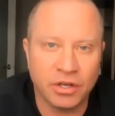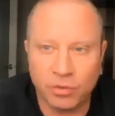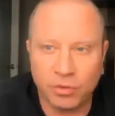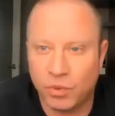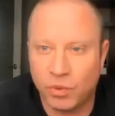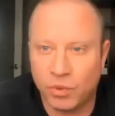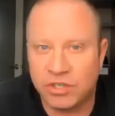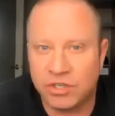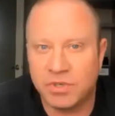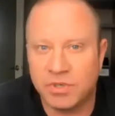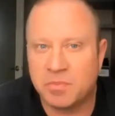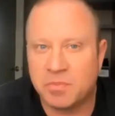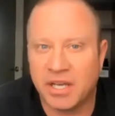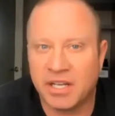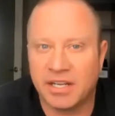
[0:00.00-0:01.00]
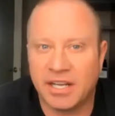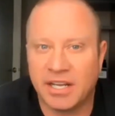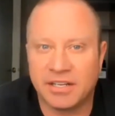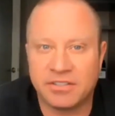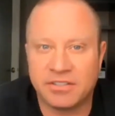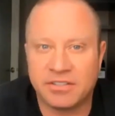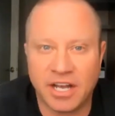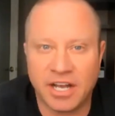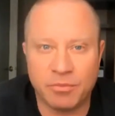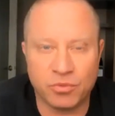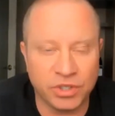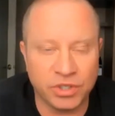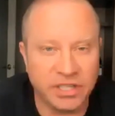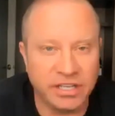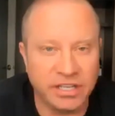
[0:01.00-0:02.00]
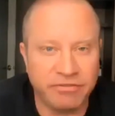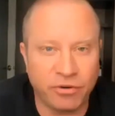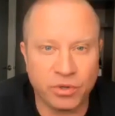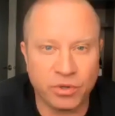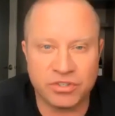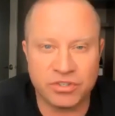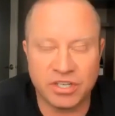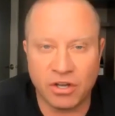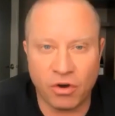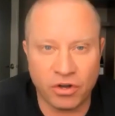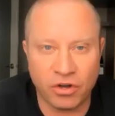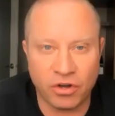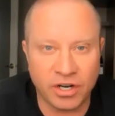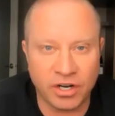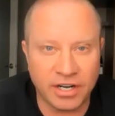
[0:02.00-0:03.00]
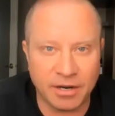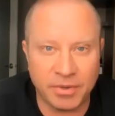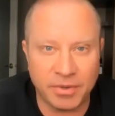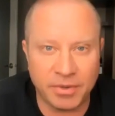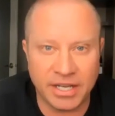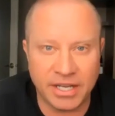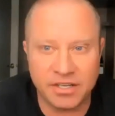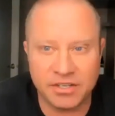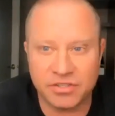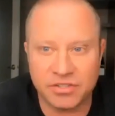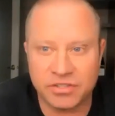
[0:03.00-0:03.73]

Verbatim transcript: we should be spending that time really focusing on our database